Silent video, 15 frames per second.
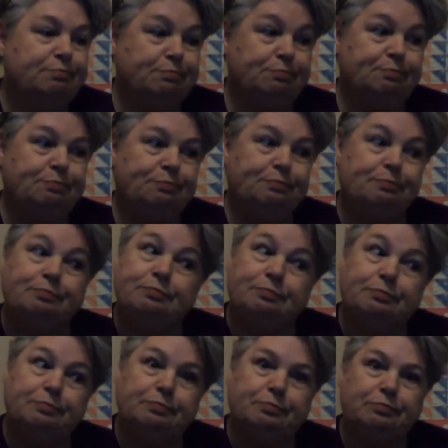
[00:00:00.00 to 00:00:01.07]

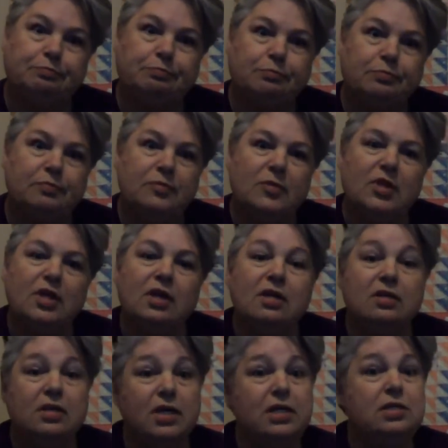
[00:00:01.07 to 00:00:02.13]

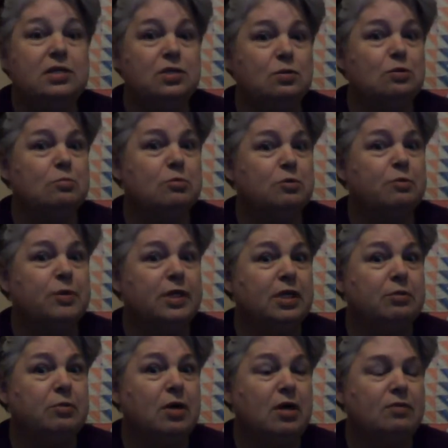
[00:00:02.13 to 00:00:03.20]
these storms were really
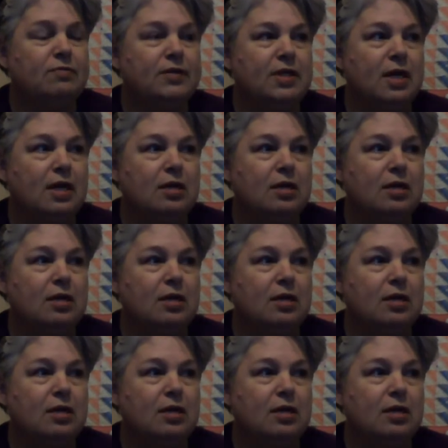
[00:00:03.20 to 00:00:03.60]
rough. And